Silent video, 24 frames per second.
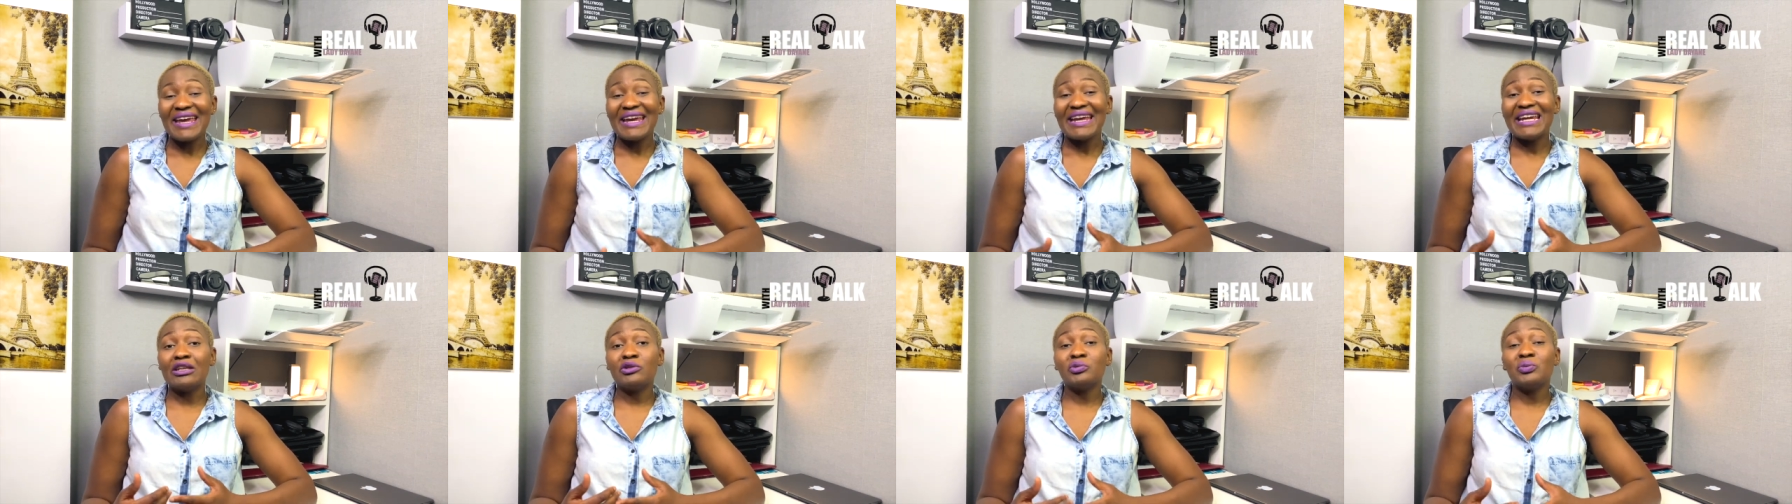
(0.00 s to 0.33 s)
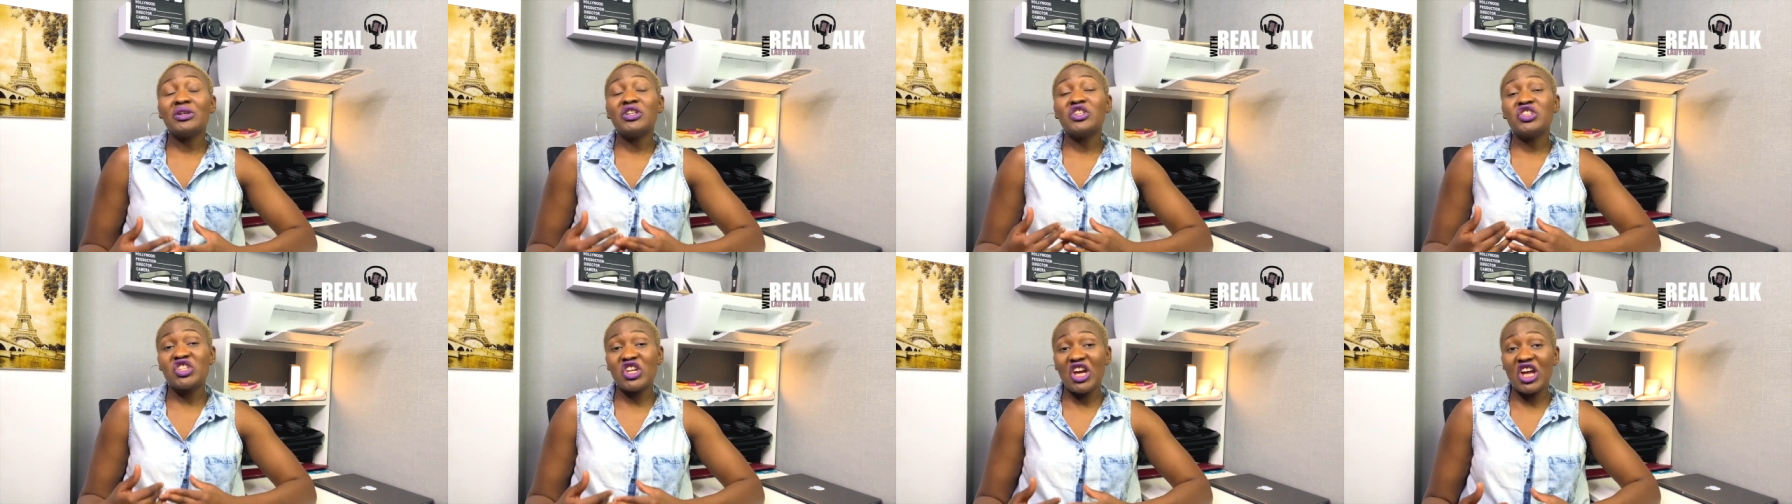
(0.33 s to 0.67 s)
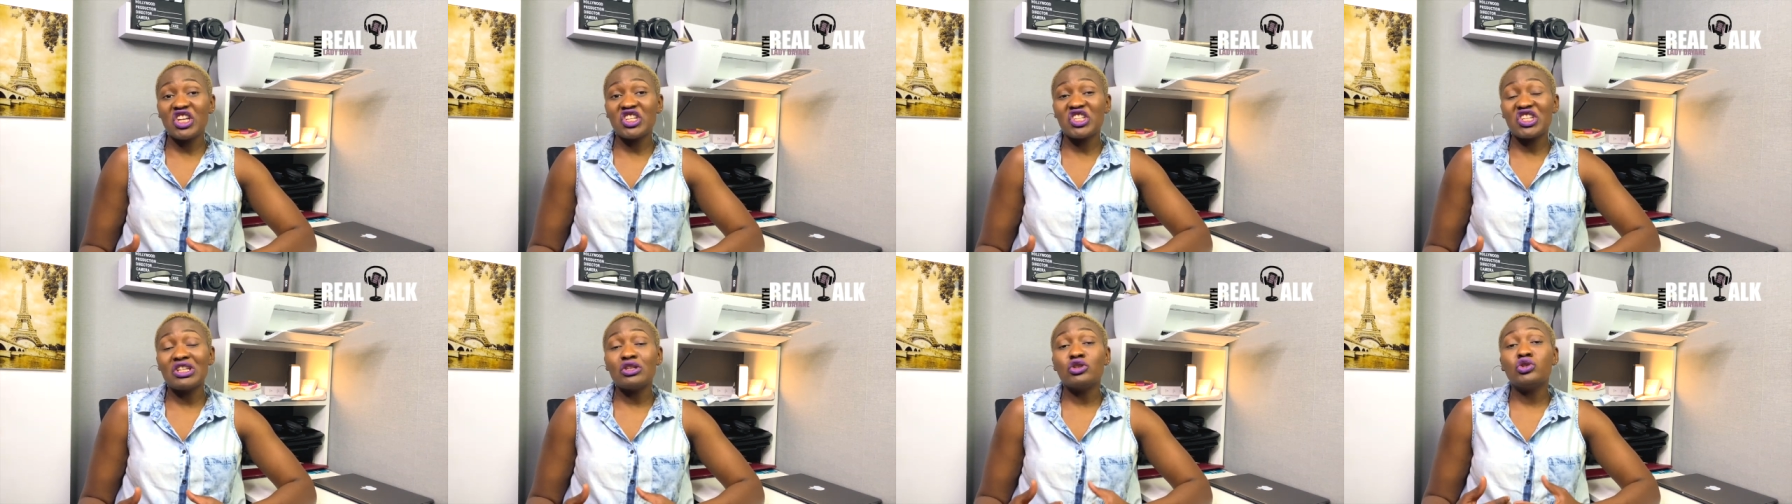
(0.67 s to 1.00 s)
It will
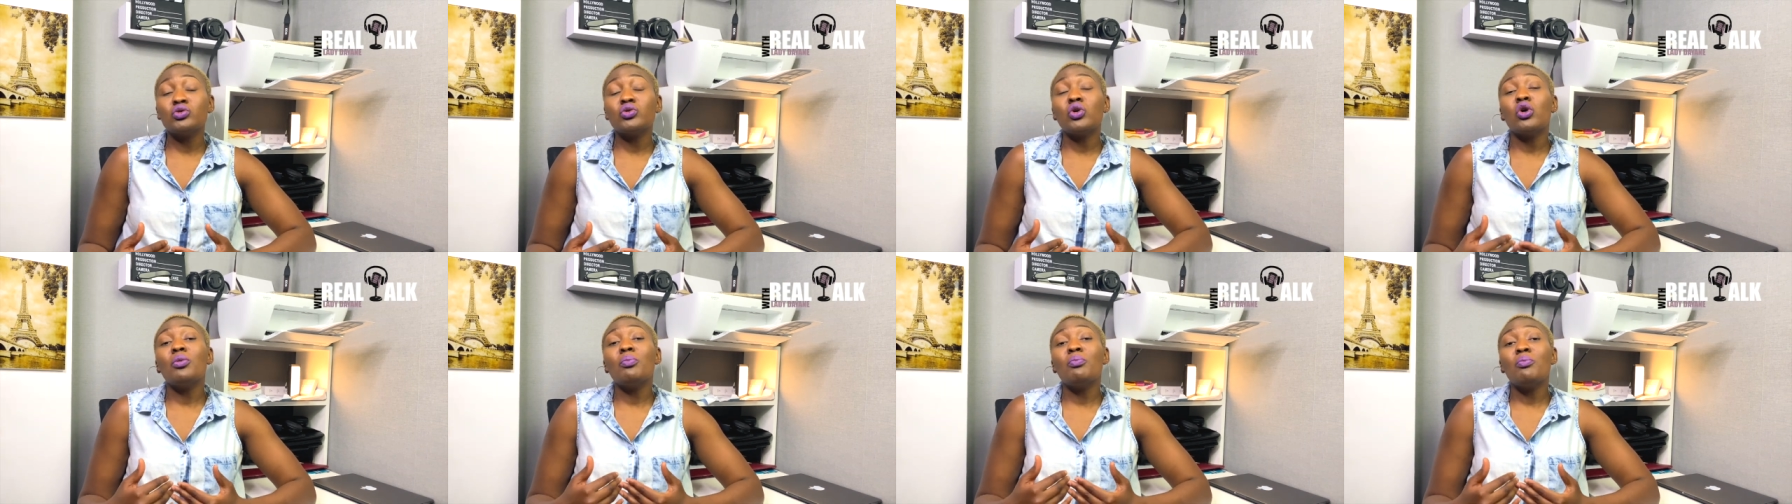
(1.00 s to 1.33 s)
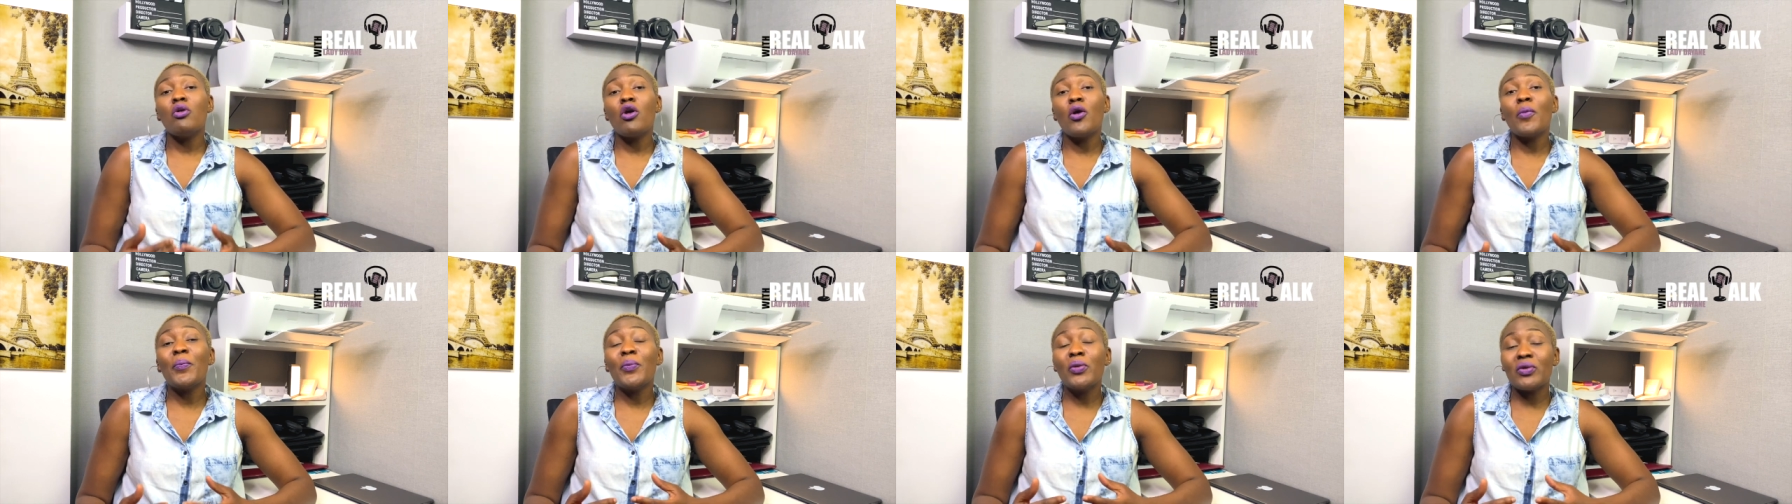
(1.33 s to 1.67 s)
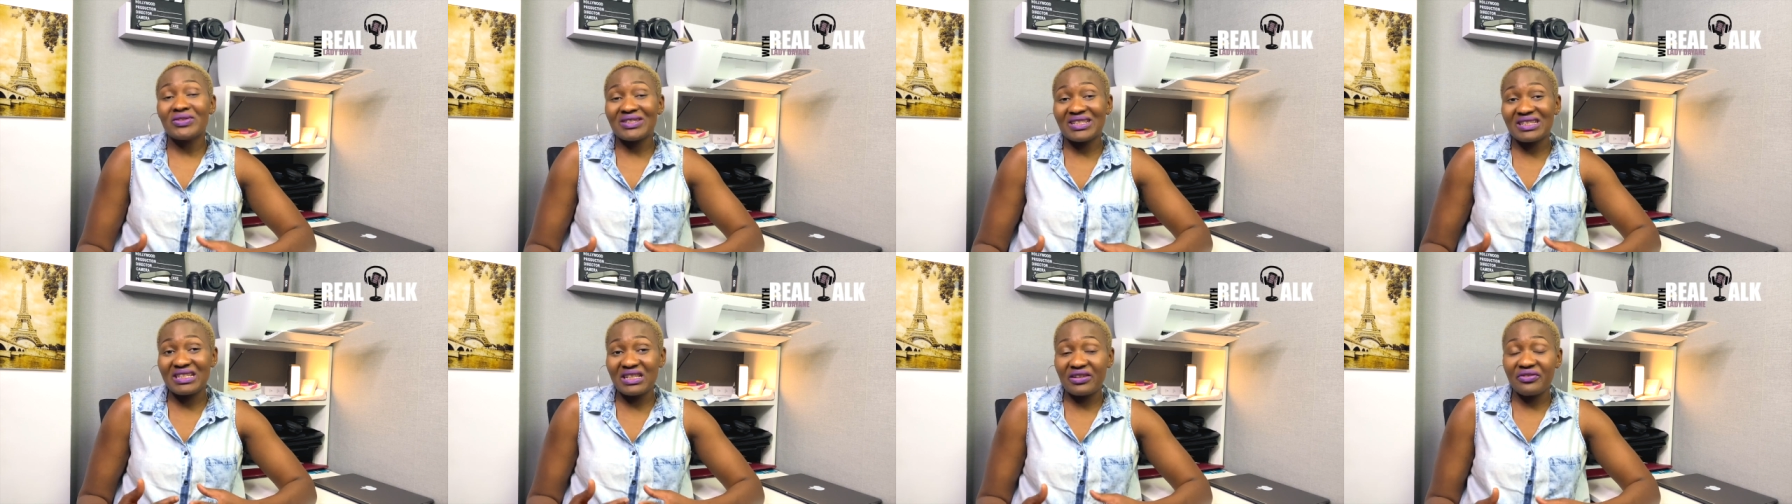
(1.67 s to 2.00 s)
change into a more
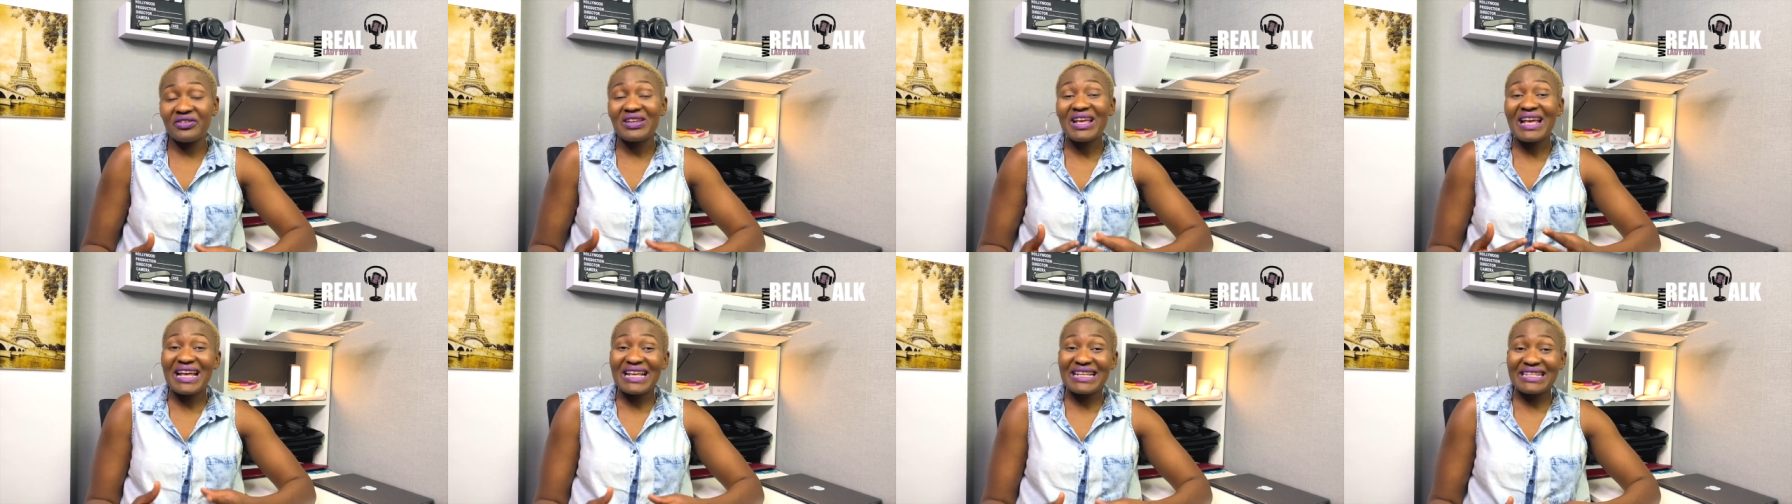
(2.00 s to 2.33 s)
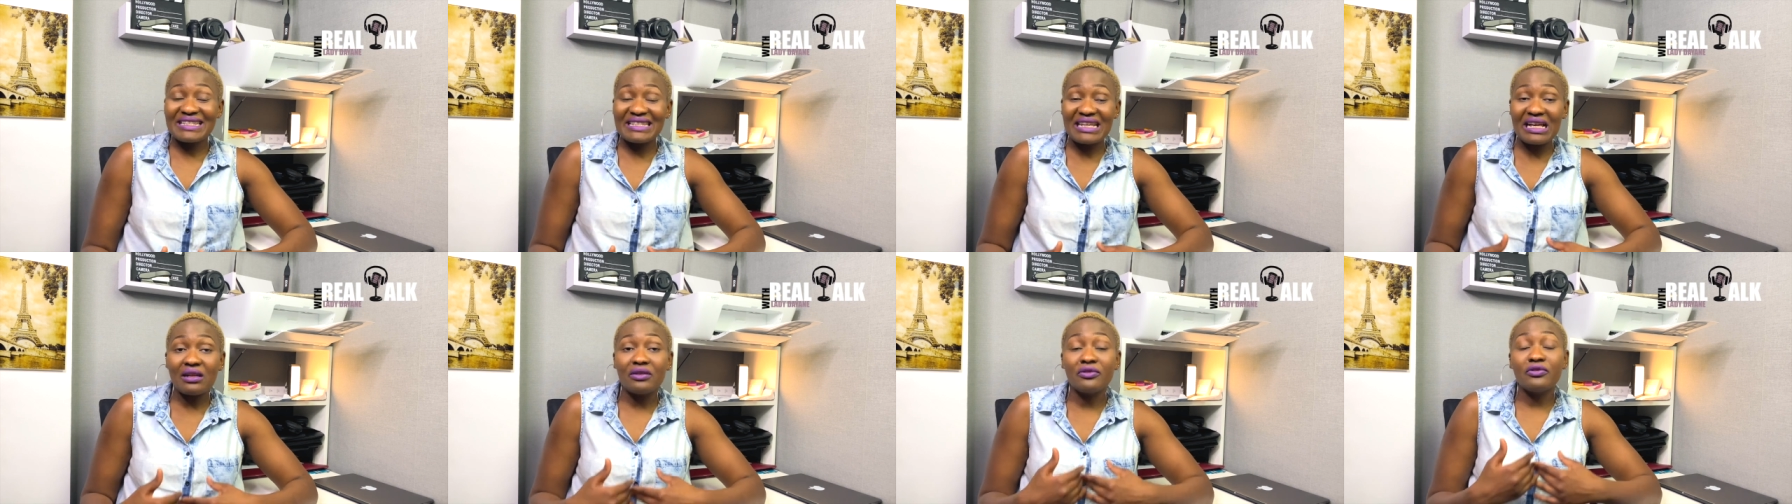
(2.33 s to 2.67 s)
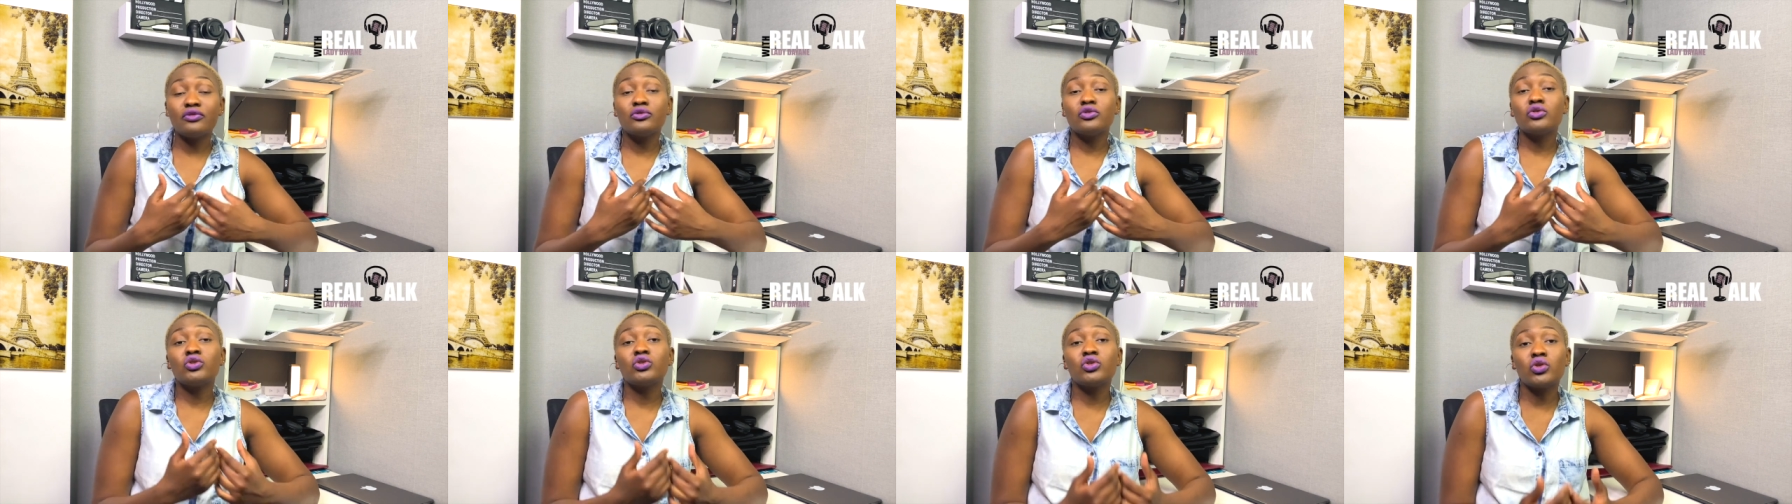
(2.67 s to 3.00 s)
positive
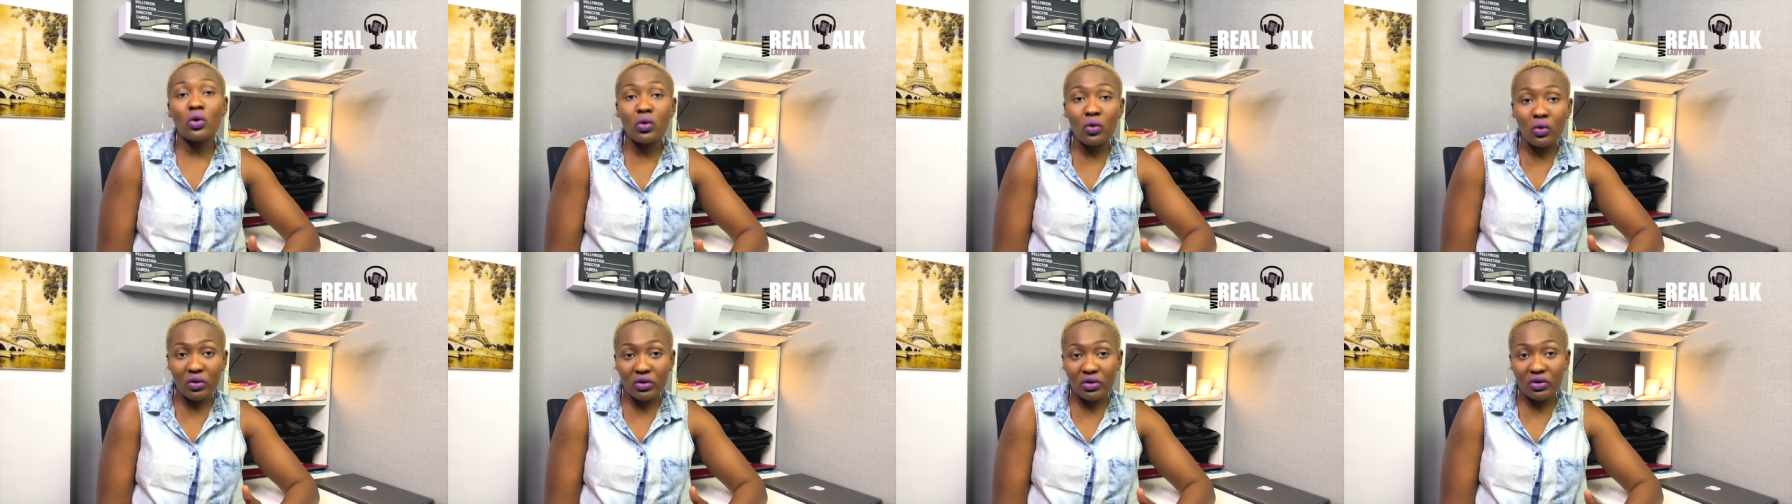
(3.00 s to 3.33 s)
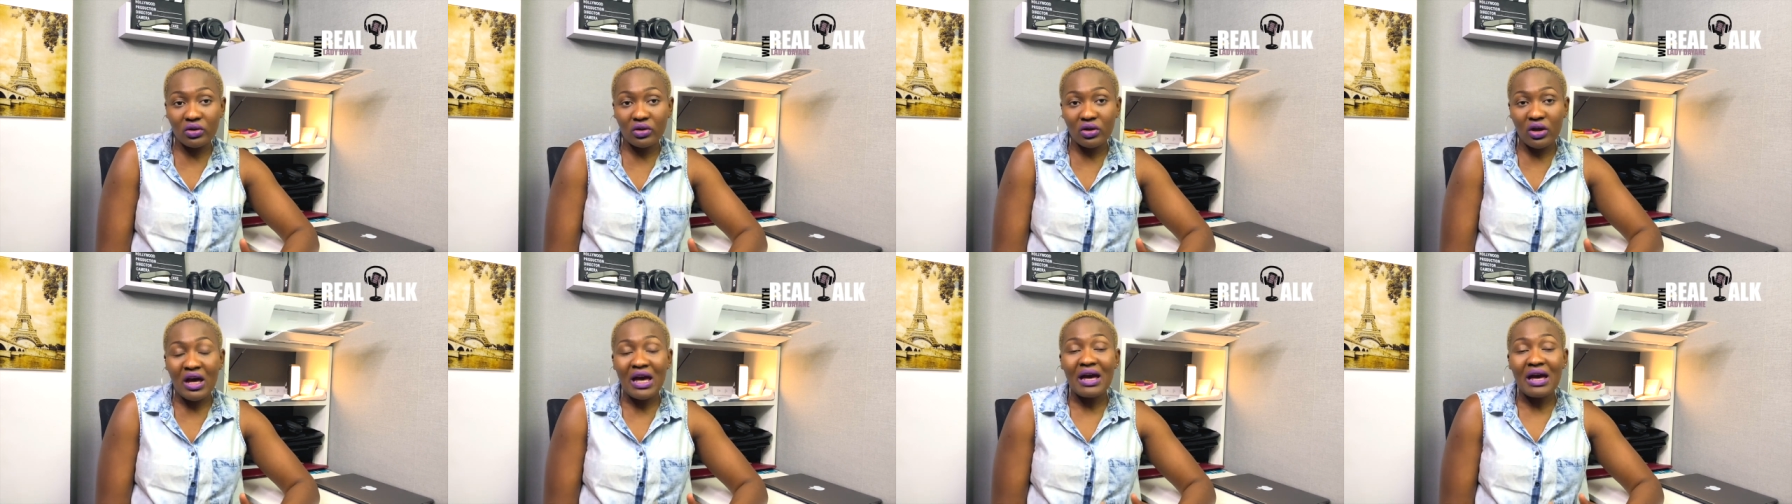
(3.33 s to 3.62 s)
self-talk.